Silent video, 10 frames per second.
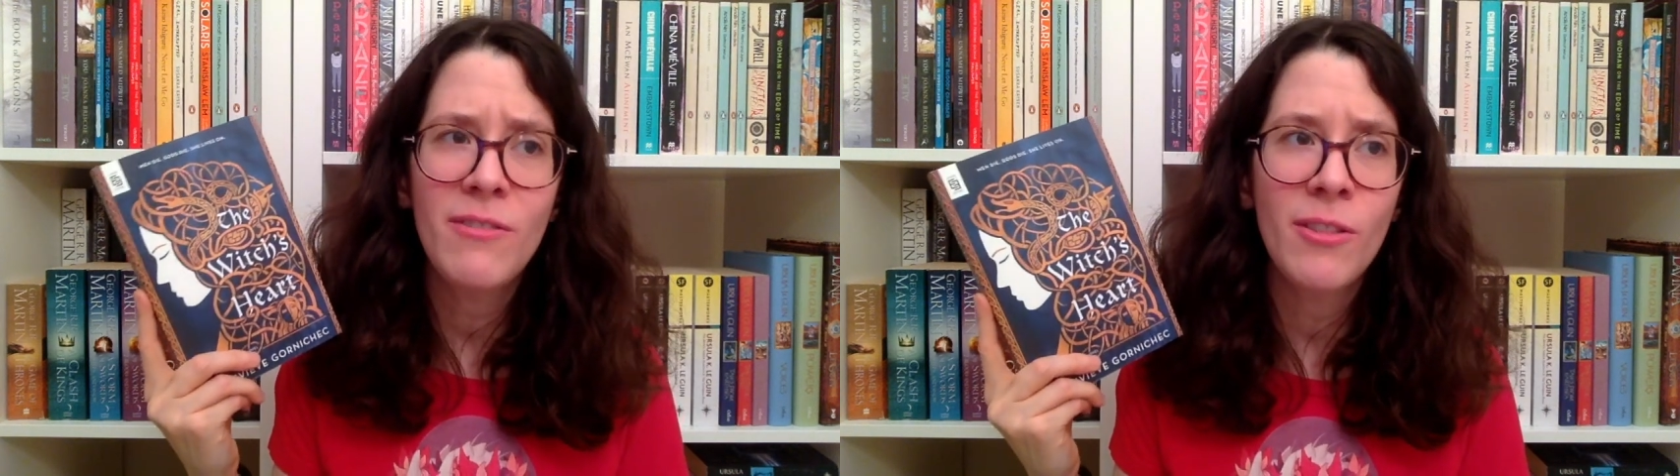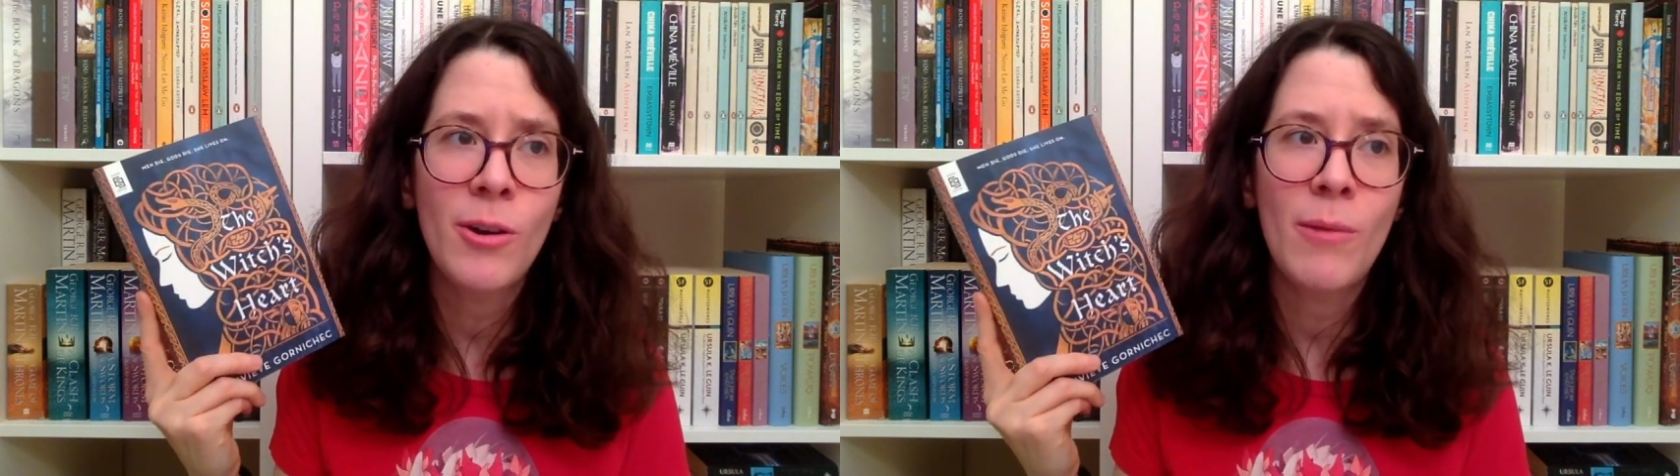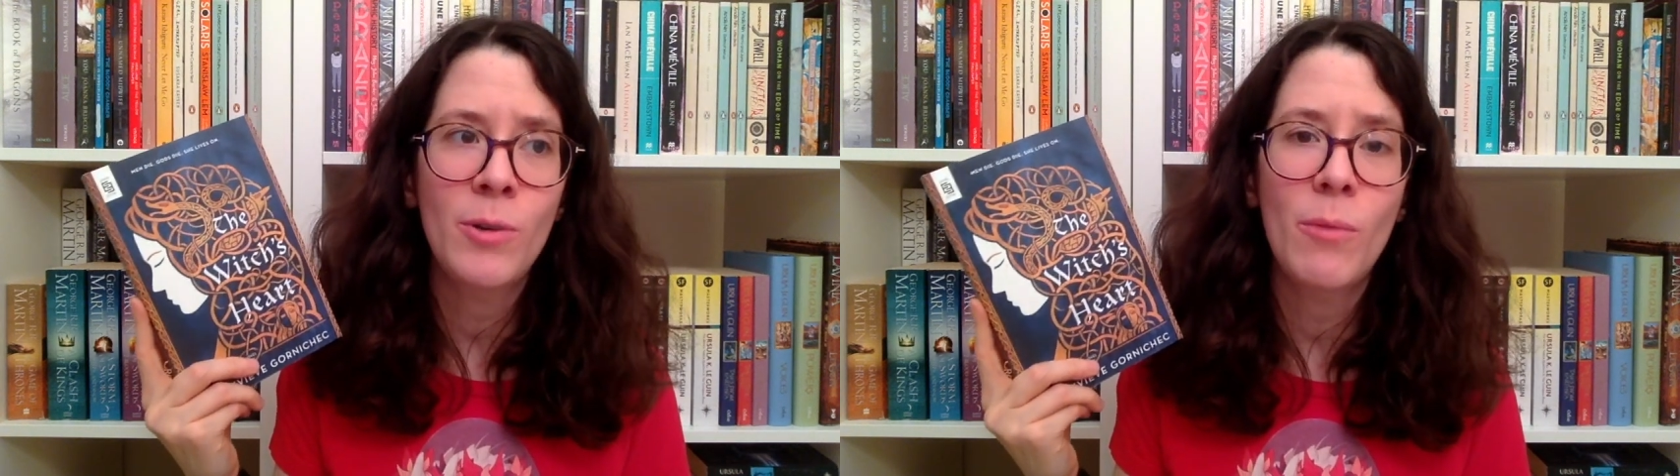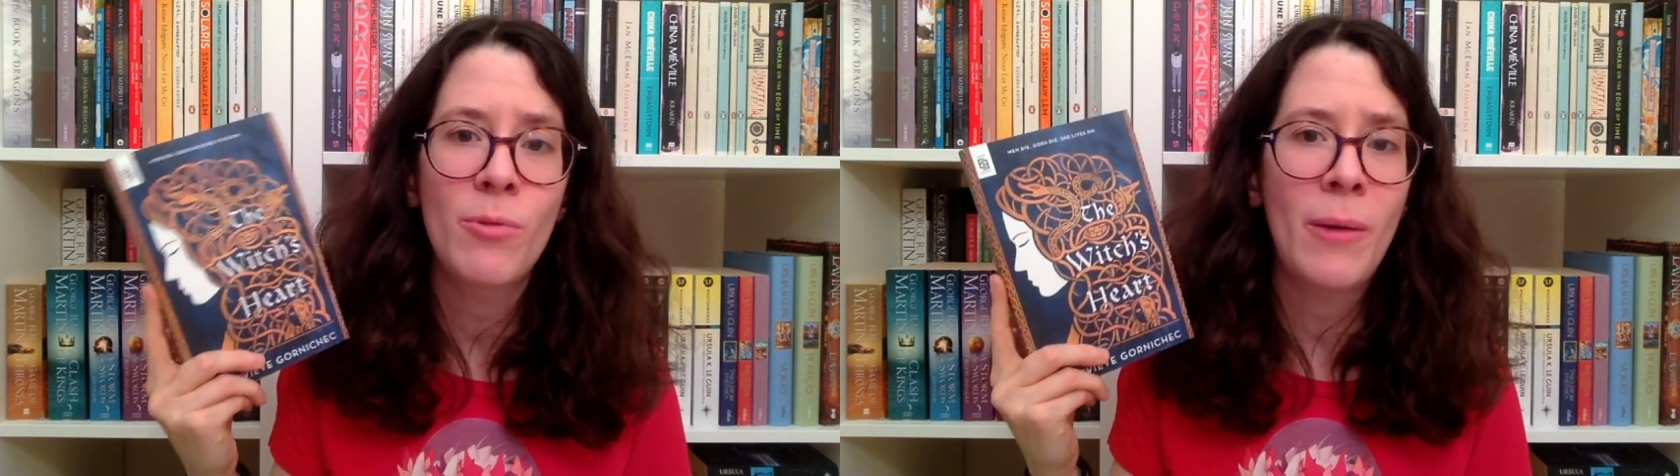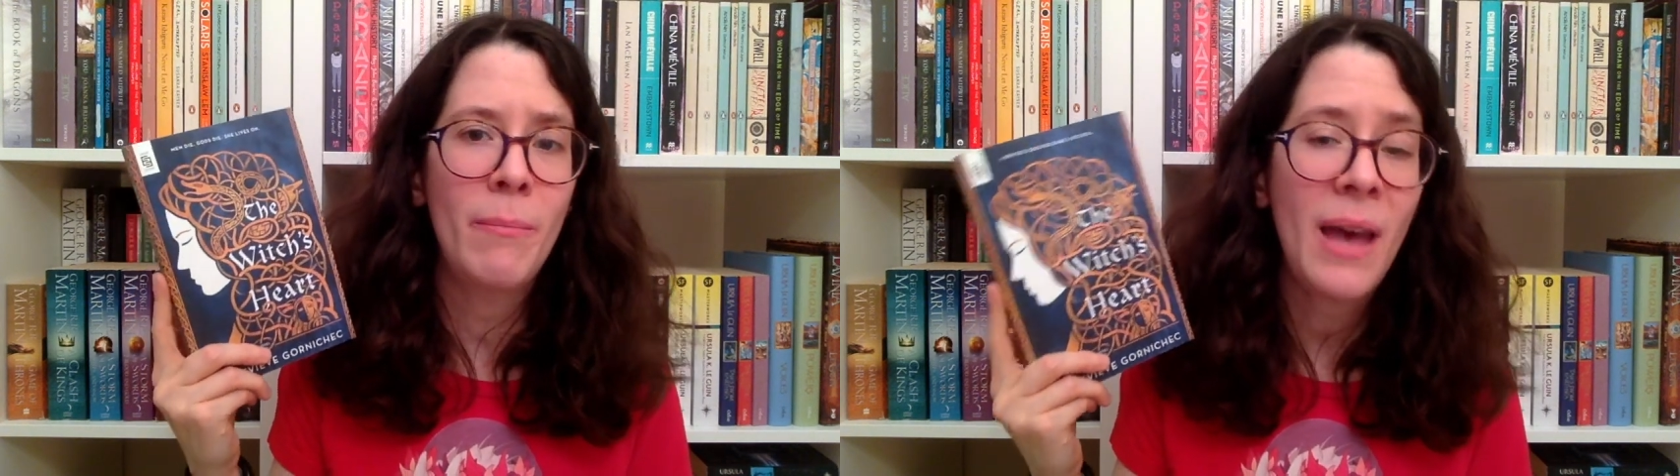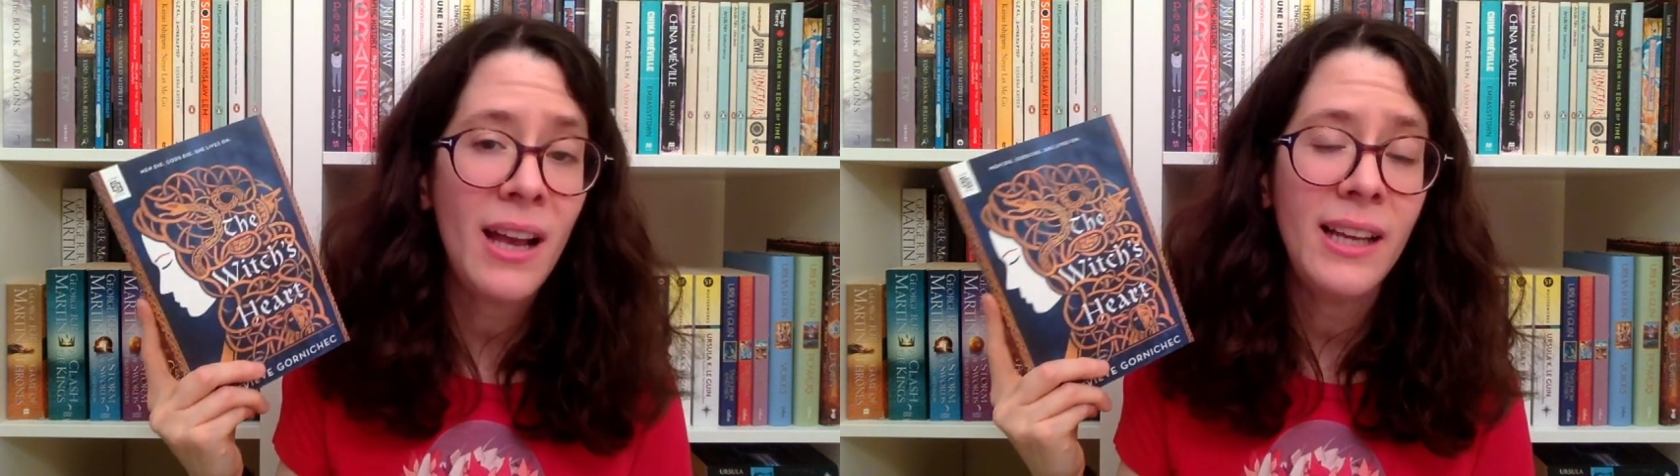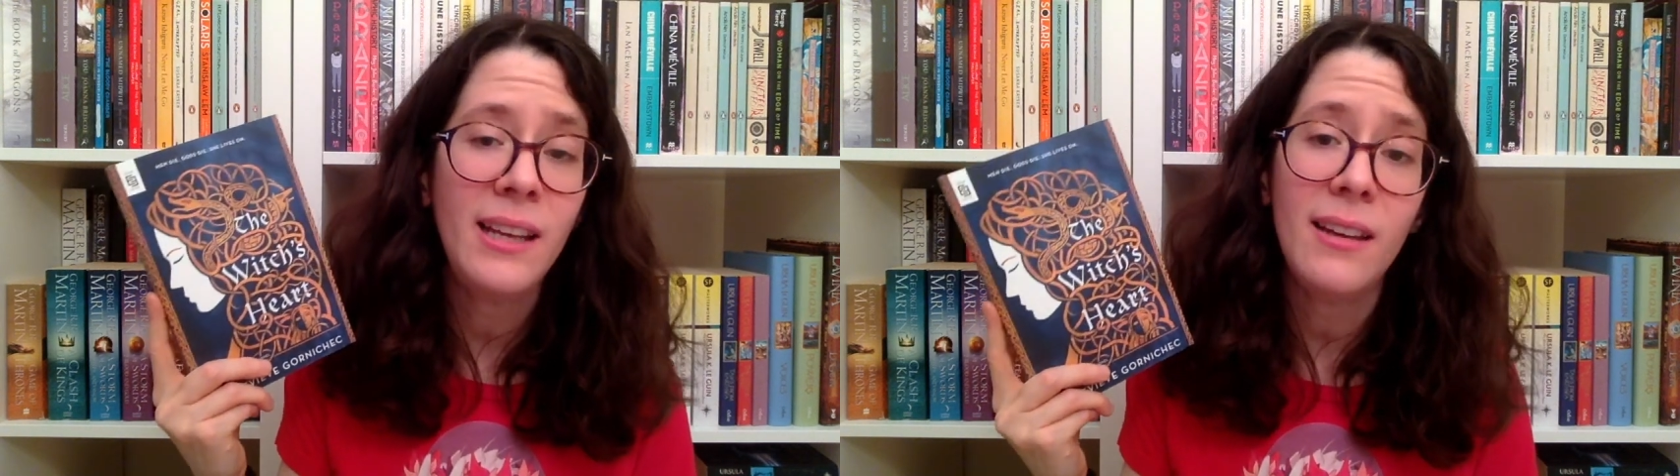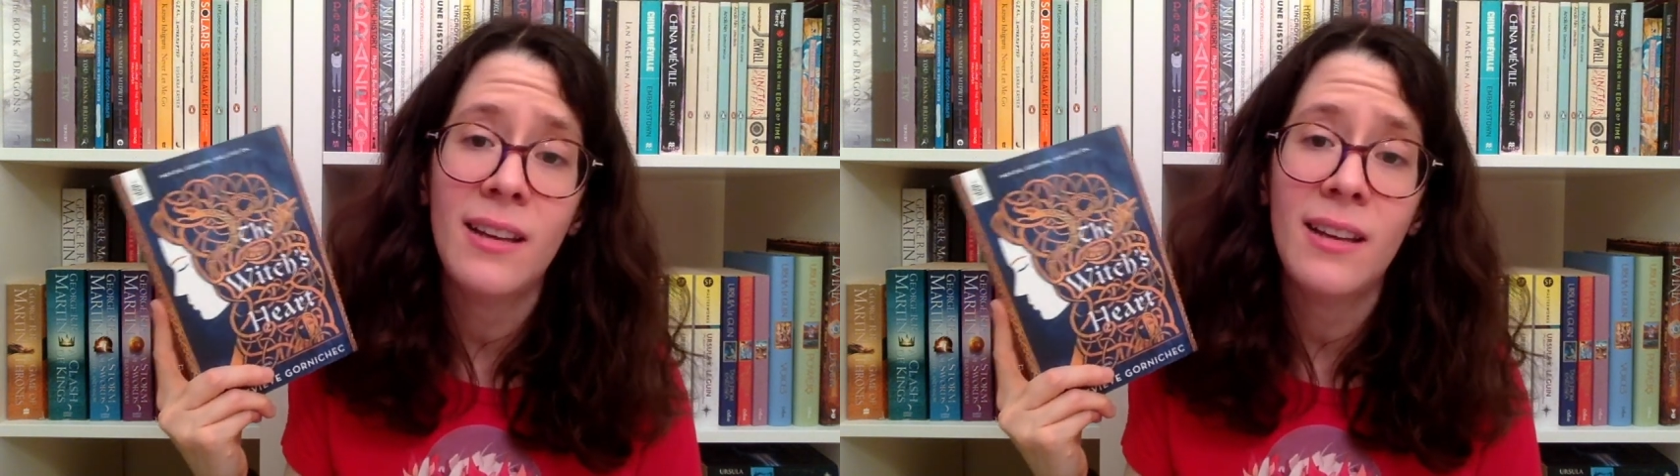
even though I'm not primarily